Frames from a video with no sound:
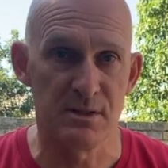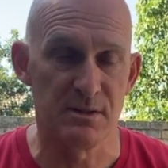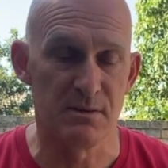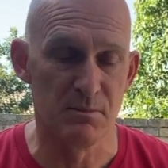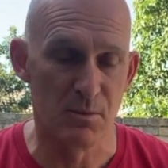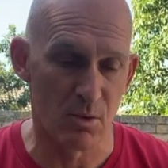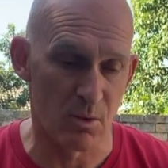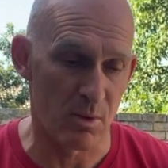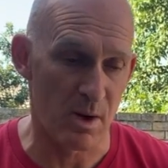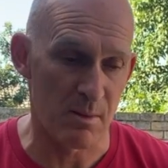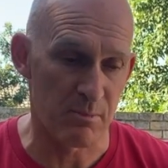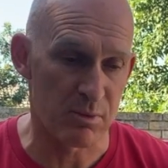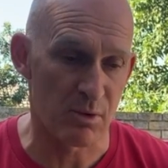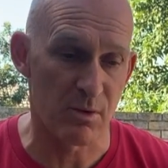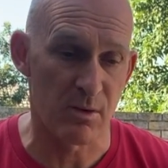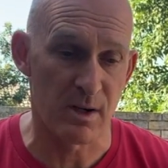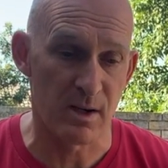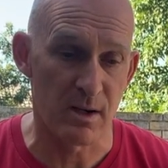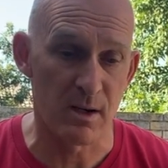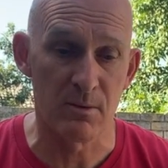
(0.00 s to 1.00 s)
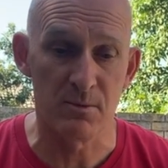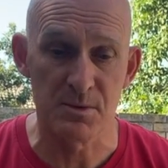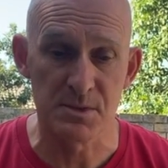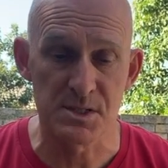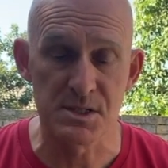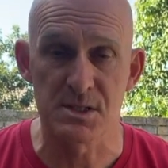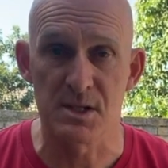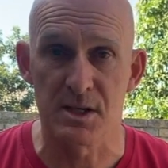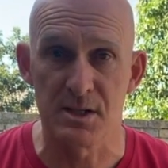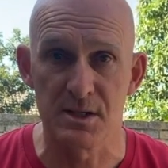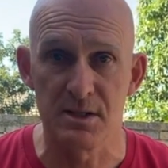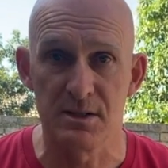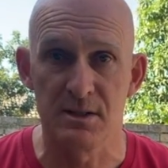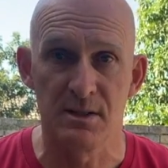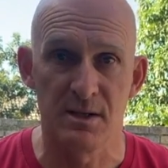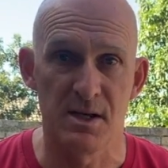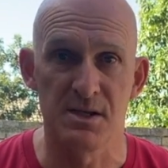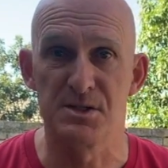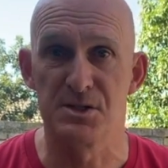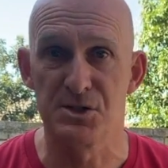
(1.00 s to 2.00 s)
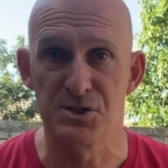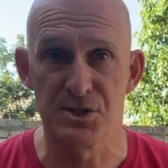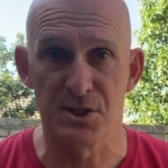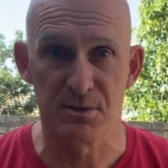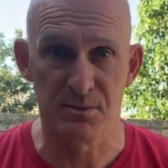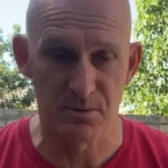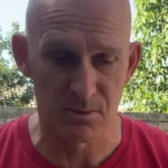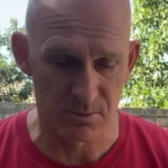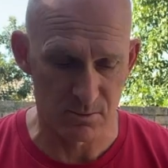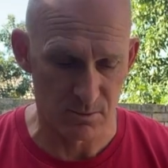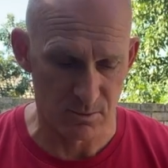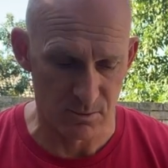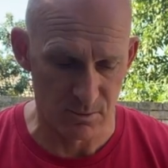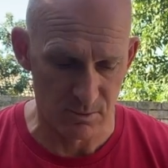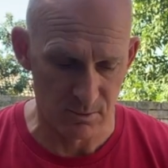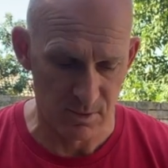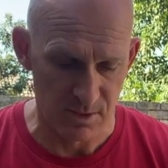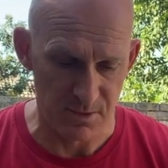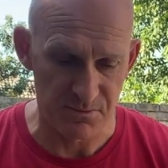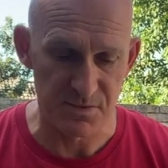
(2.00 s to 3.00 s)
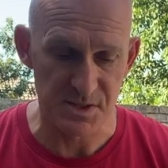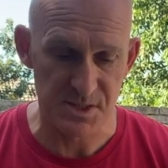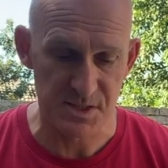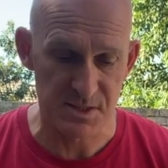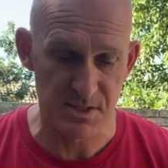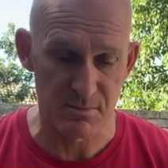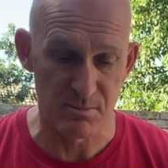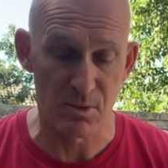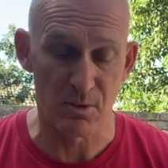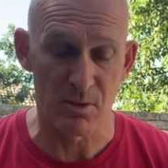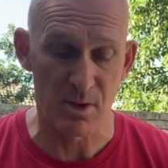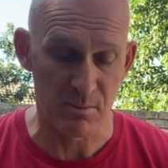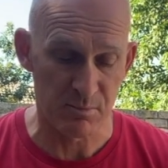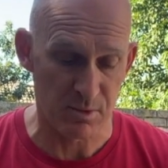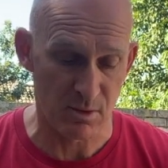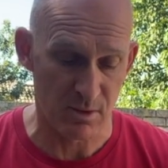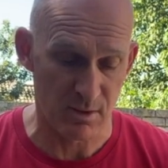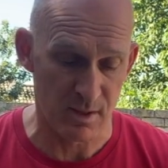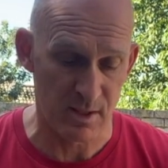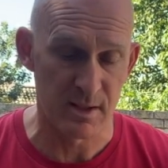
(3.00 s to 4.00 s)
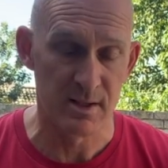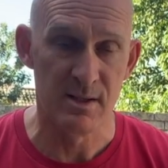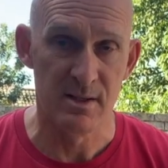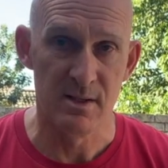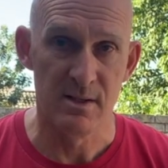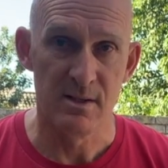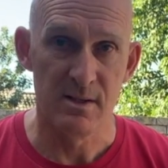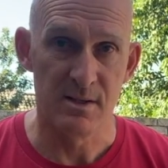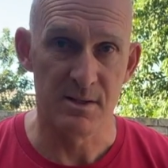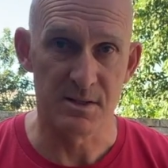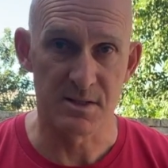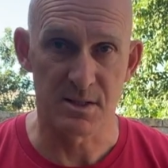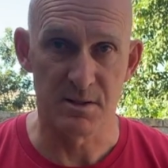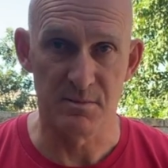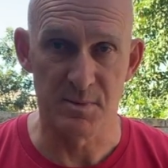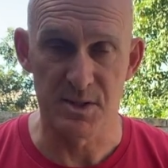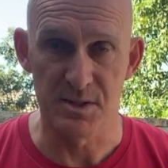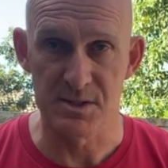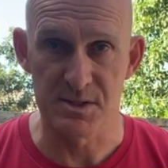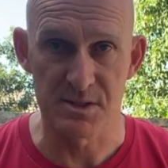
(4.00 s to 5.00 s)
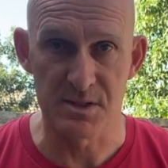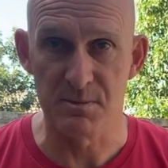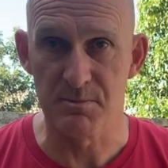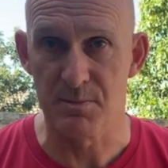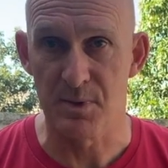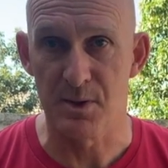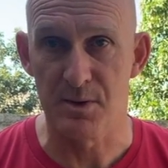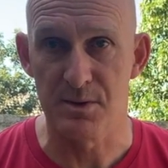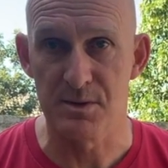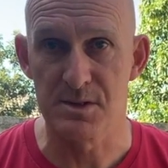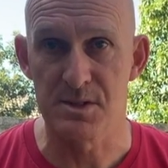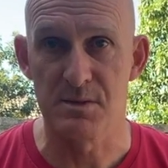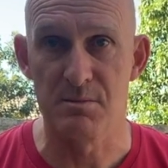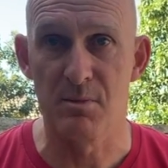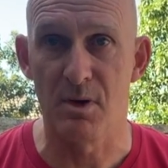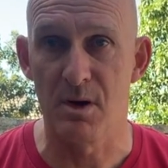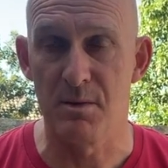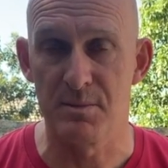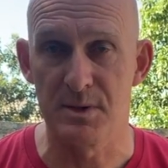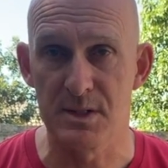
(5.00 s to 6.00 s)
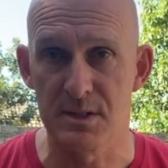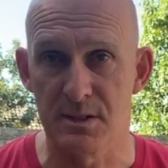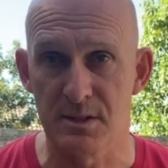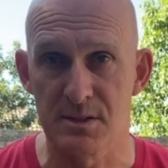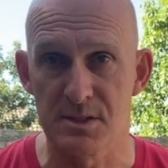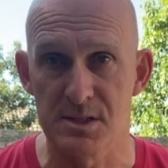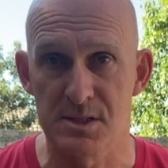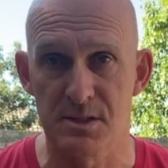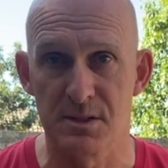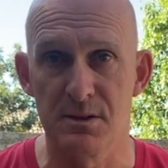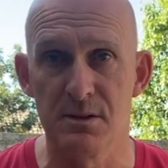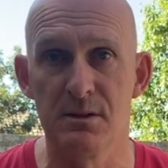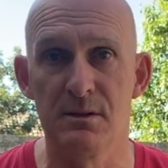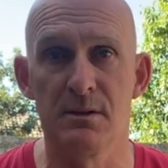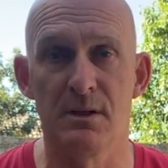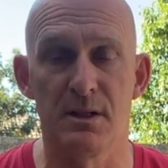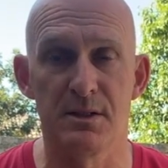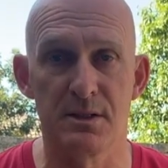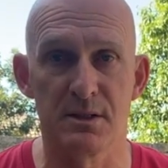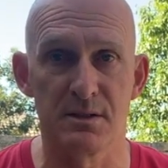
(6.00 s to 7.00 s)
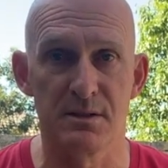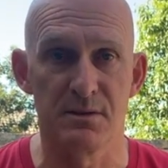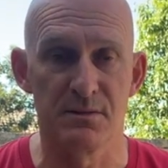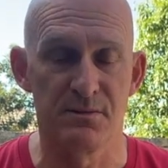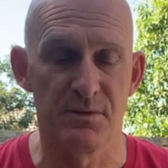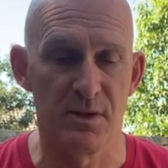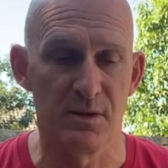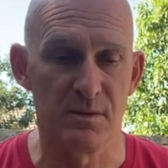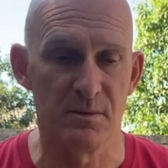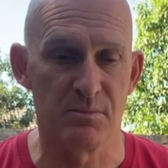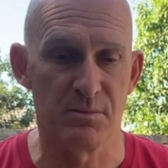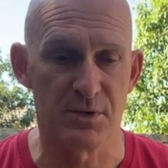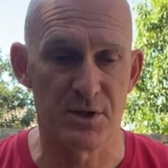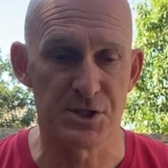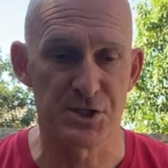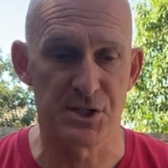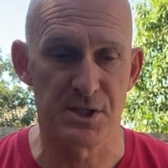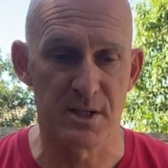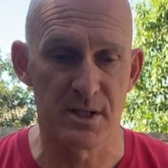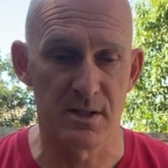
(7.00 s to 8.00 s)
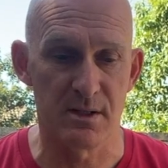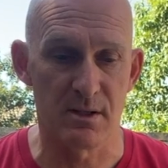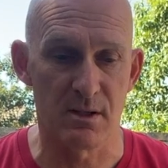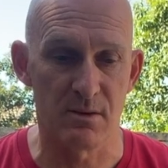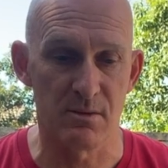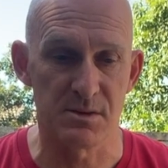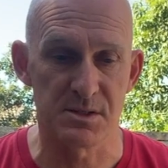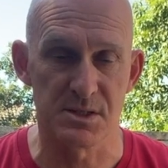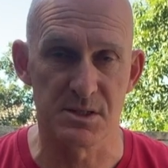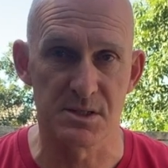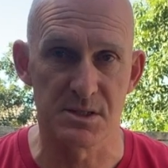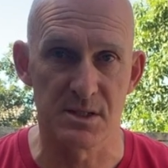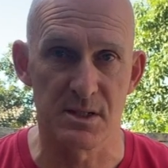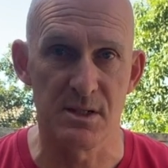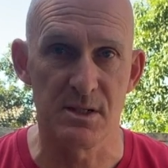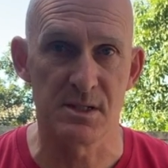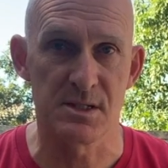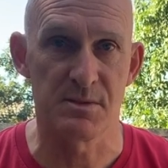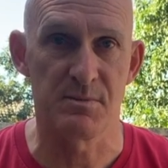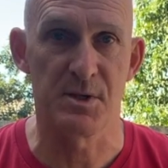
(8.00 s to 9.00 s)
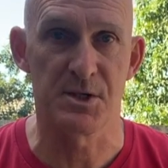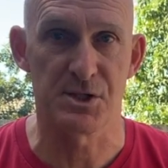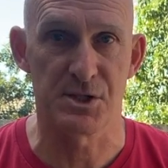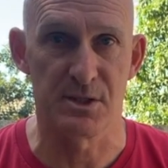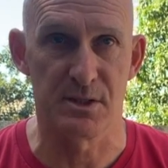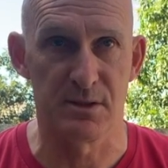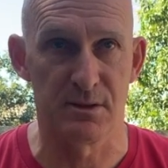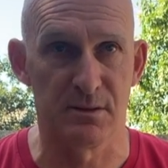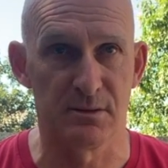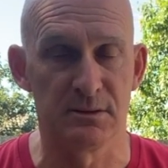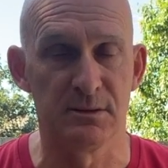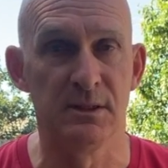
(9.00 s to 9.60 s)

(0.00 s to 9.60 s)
More upright, I would say, as a general rule, if you sit more upright, it's going to be the sit bones that might be a concern, and you can develop pressure ulcers there, especially on